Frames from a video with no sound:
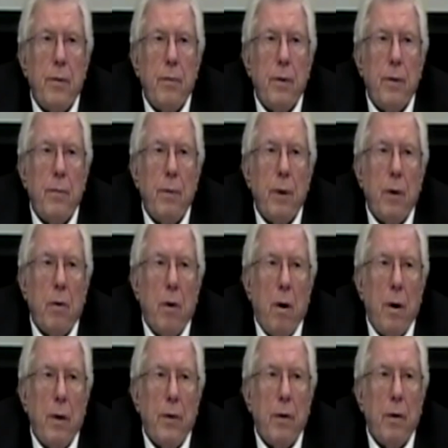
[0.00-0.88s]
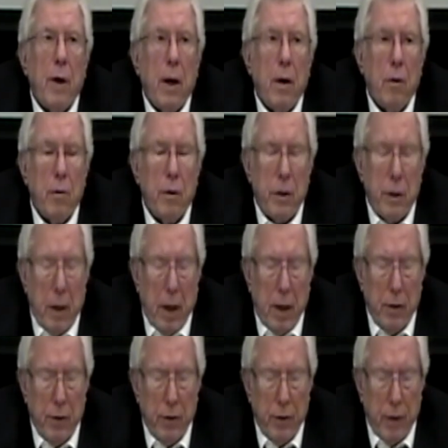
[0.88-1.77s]
what we call the
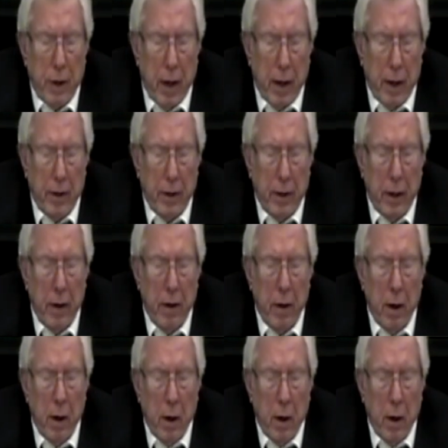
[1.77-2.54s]
reconciled society.